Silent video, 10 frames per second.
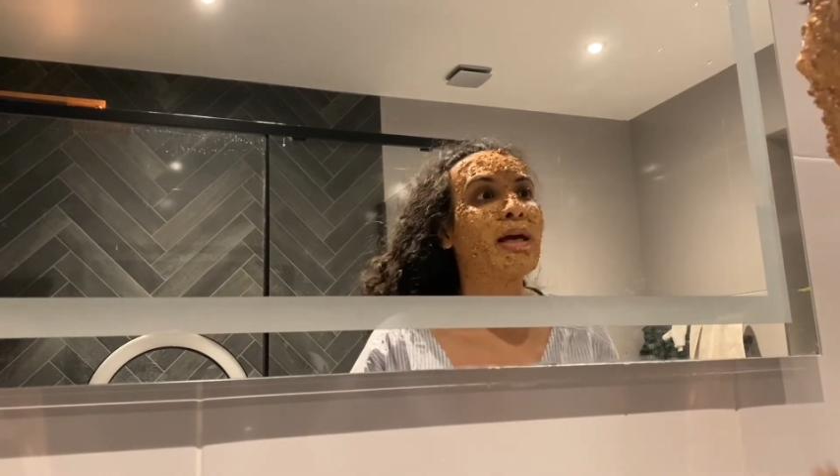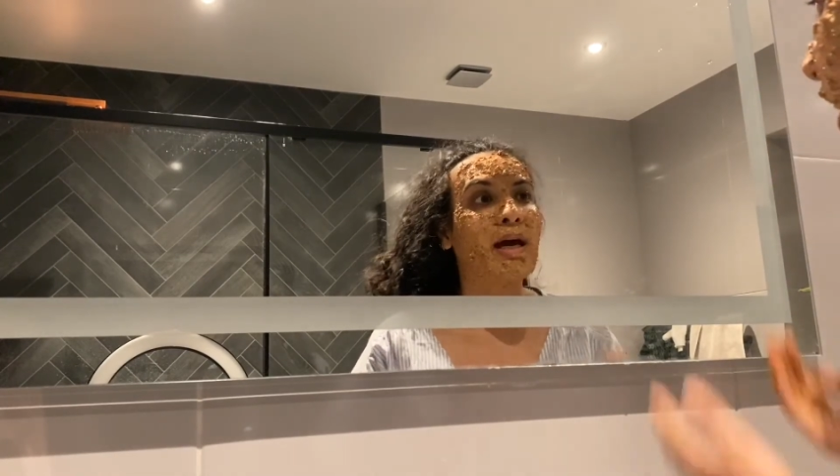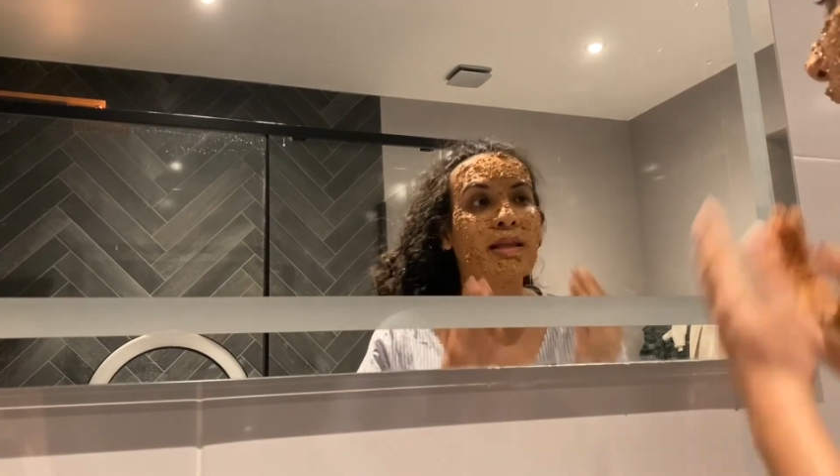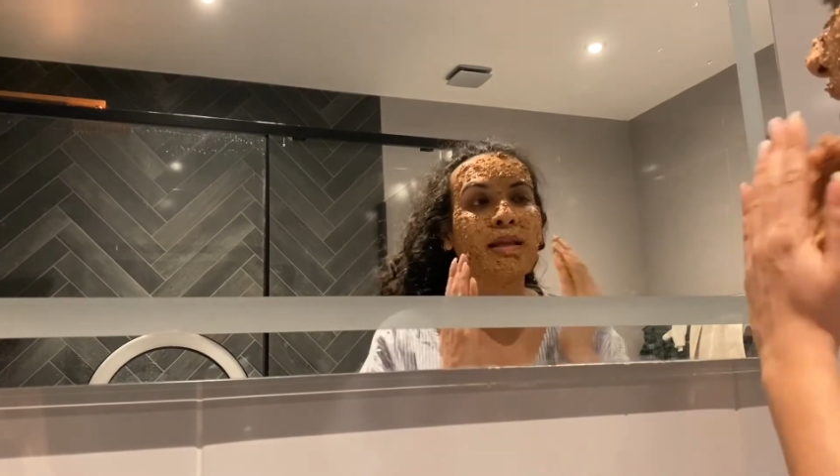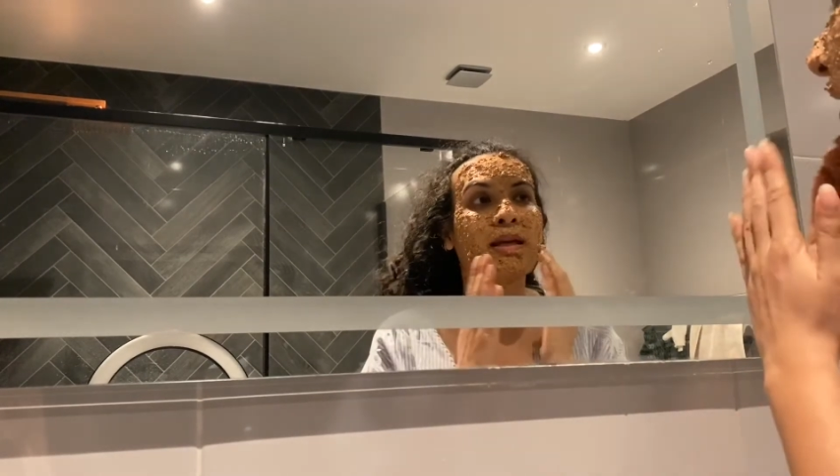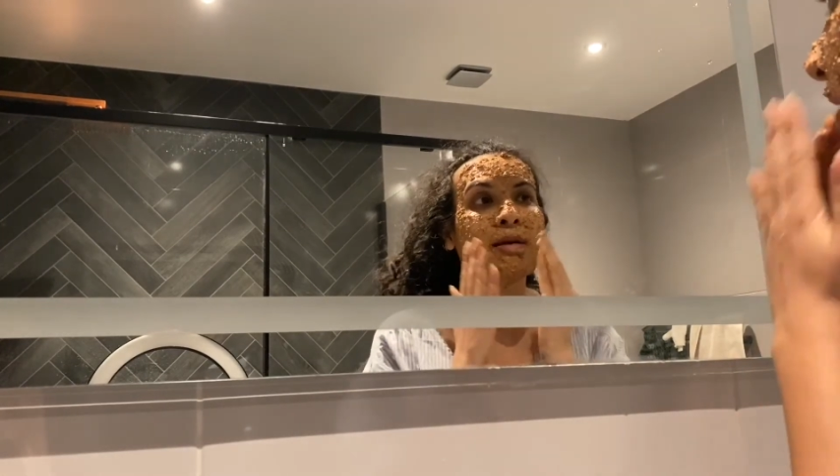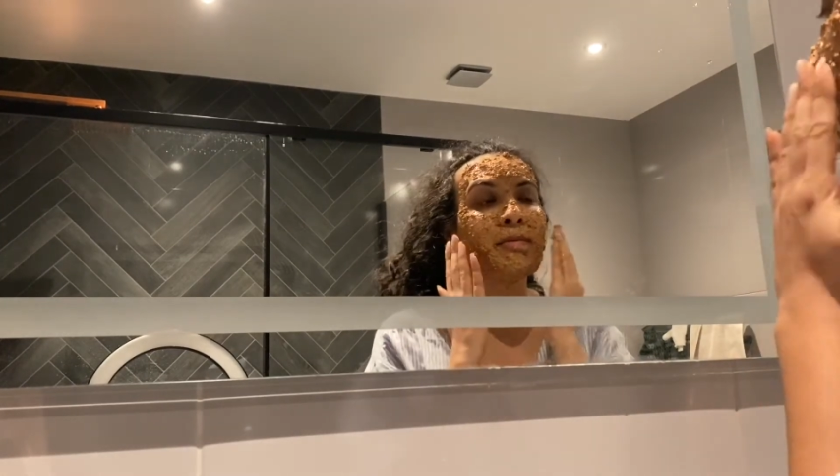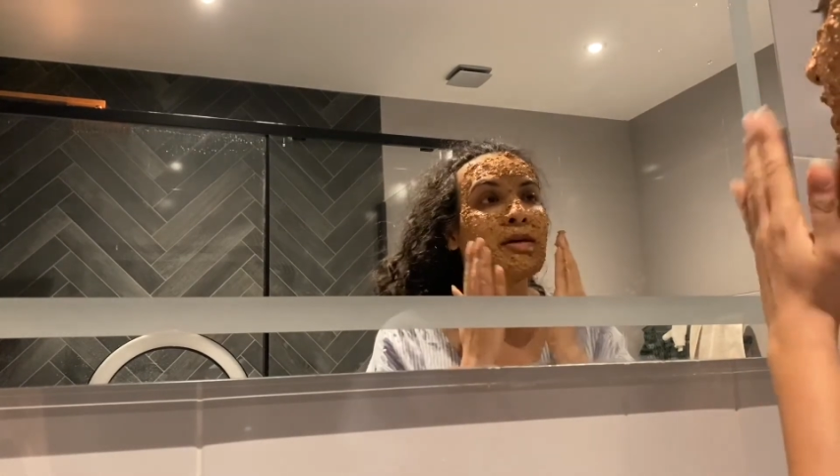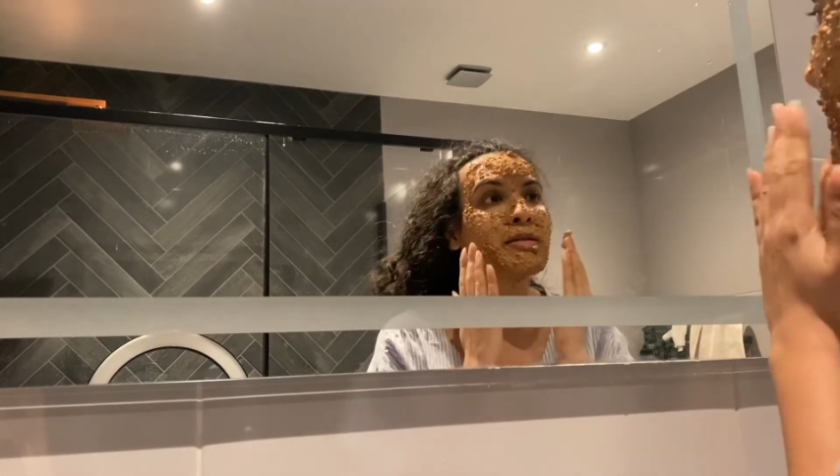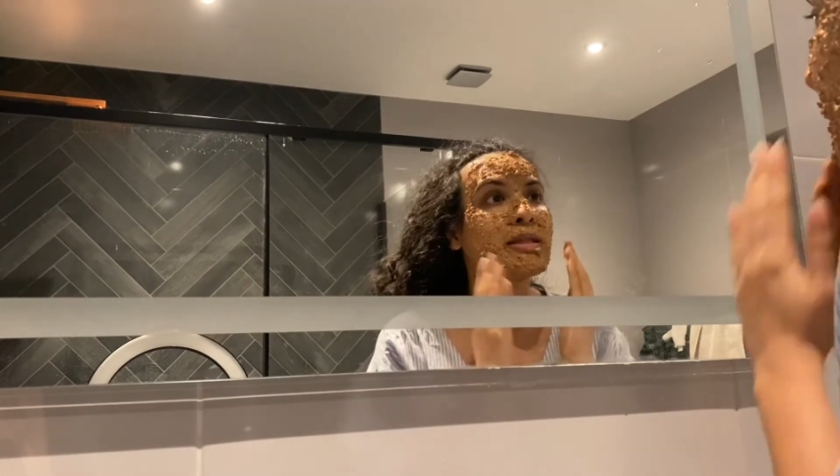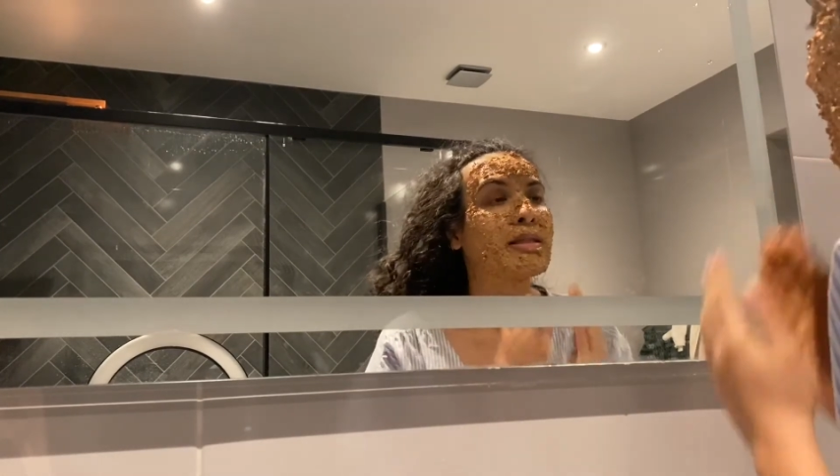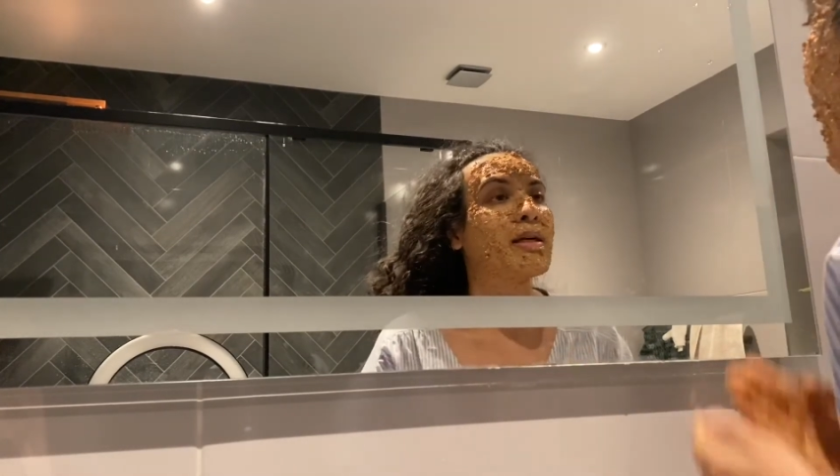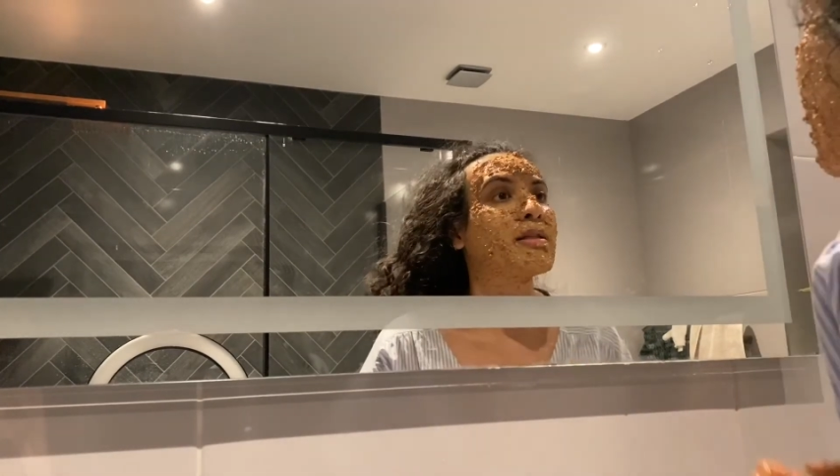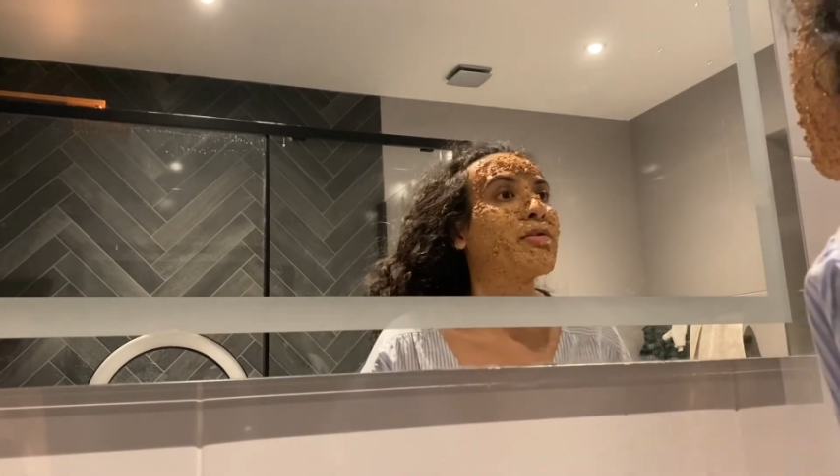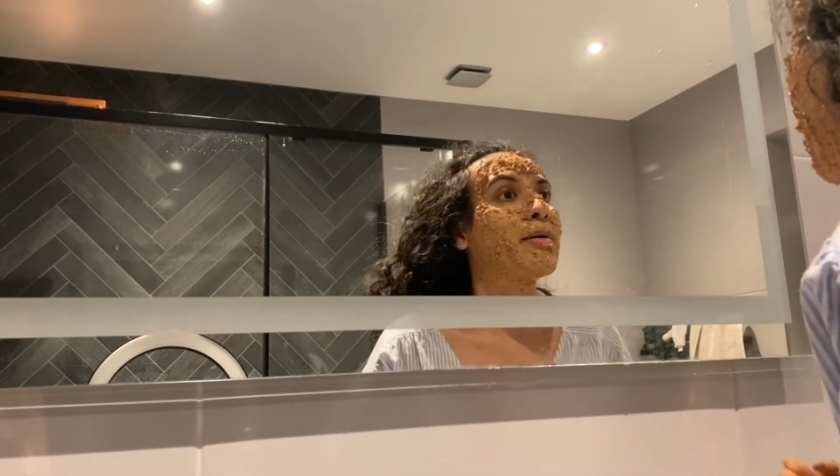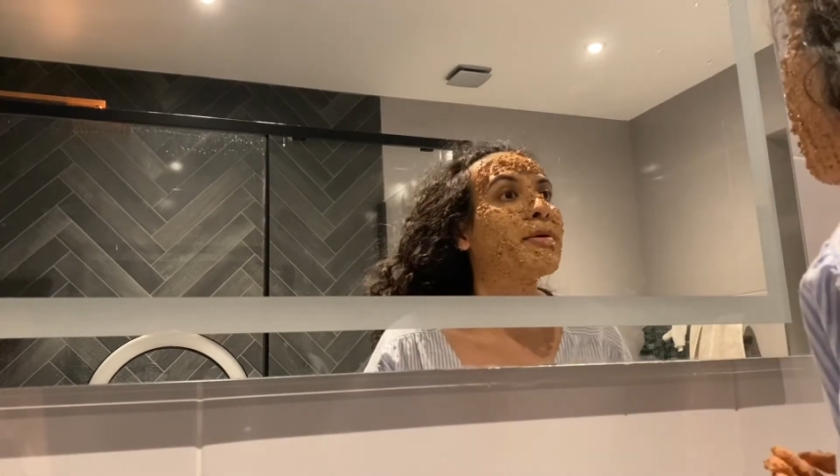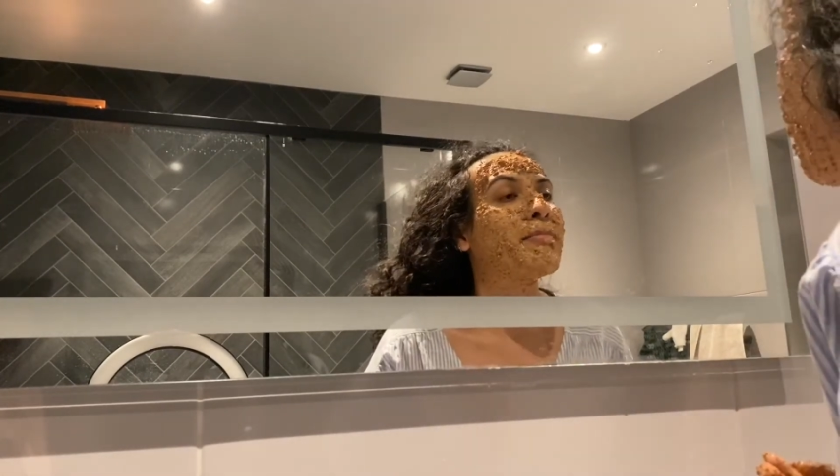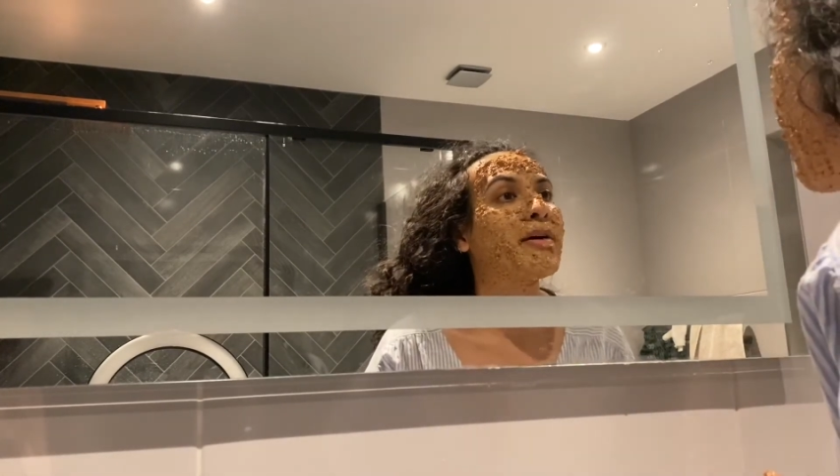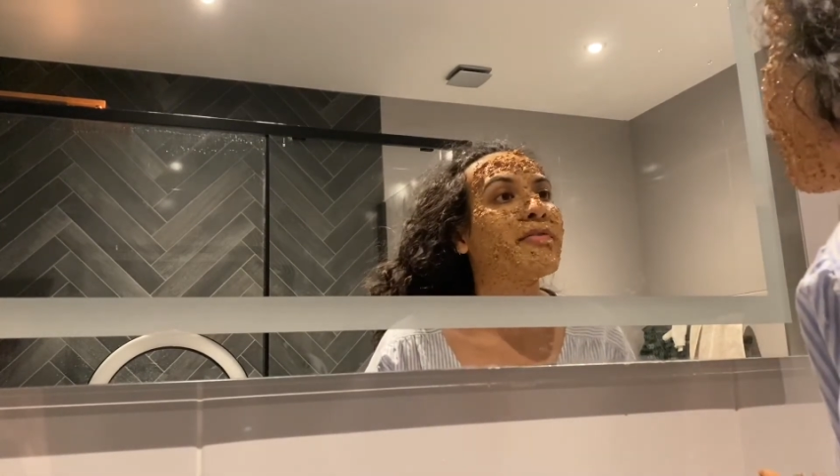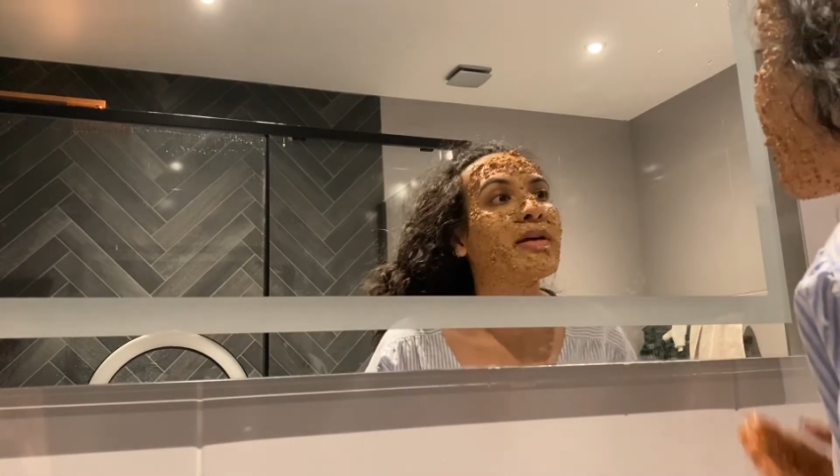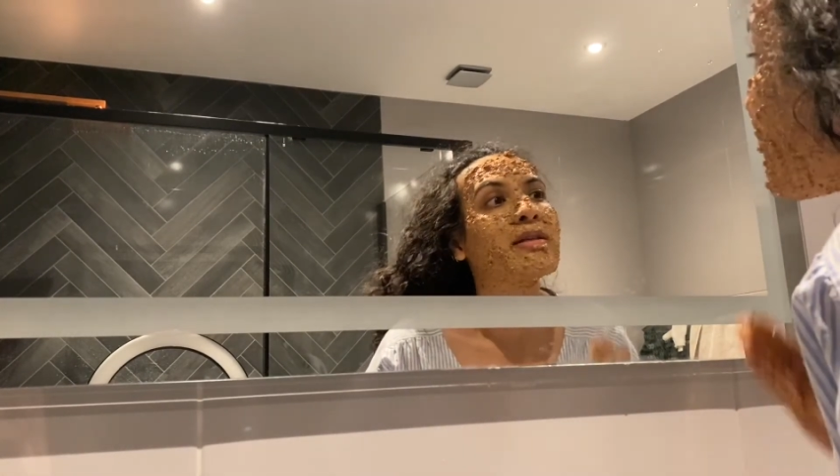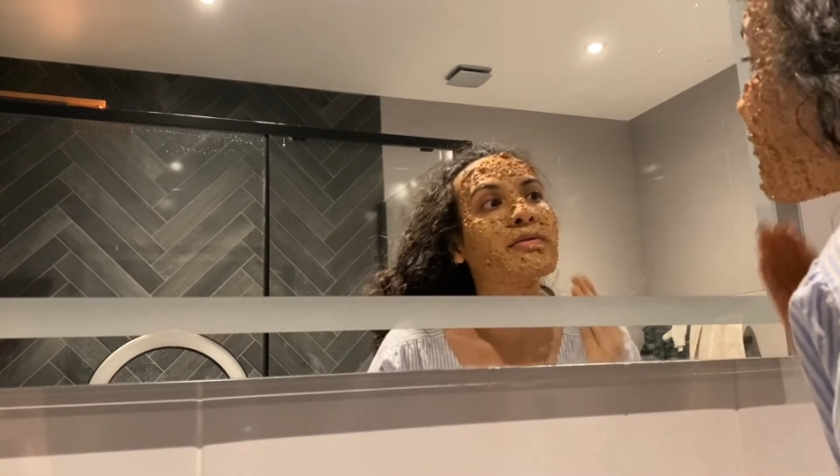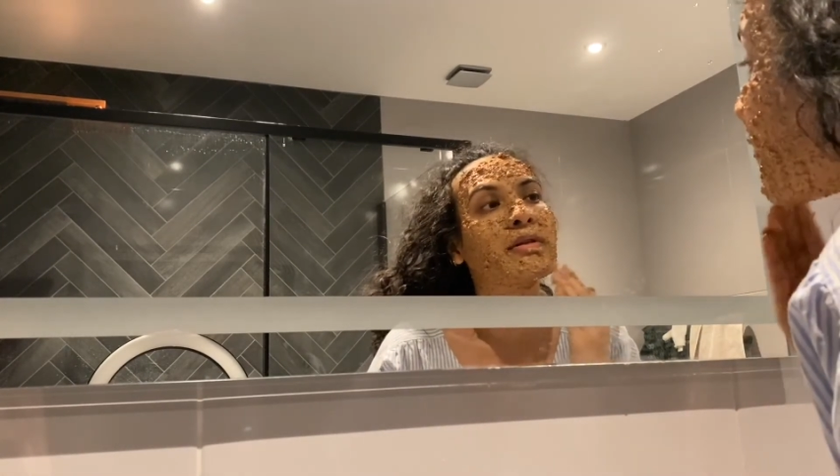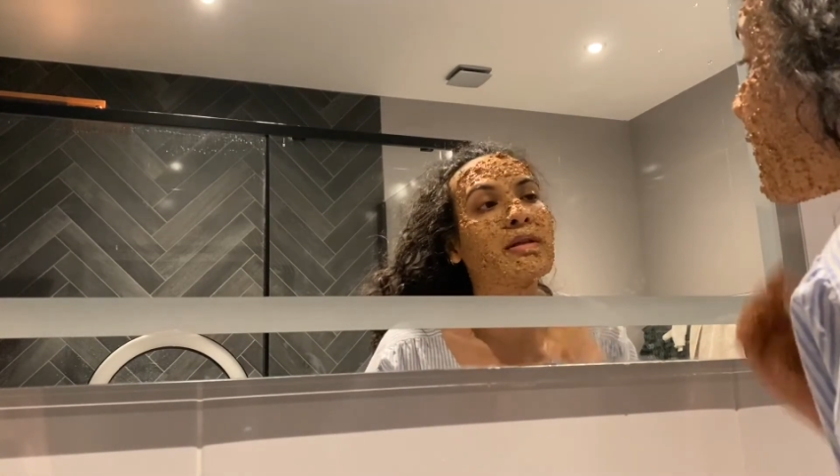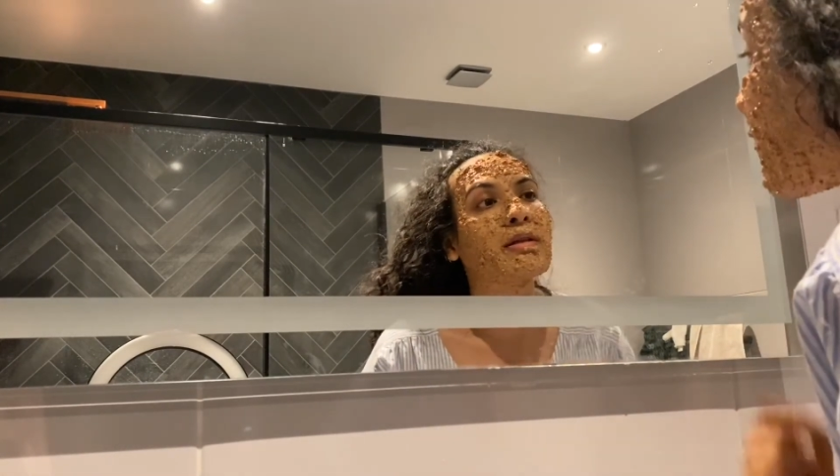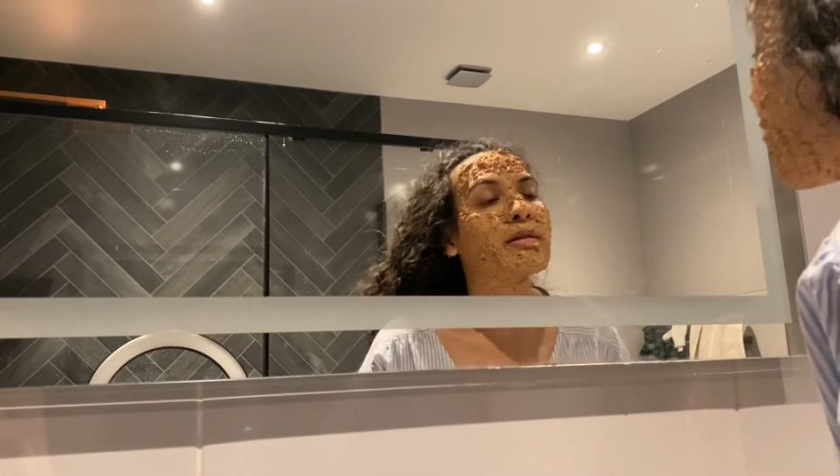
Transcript: and then I'm going to start scrubbing my face with it.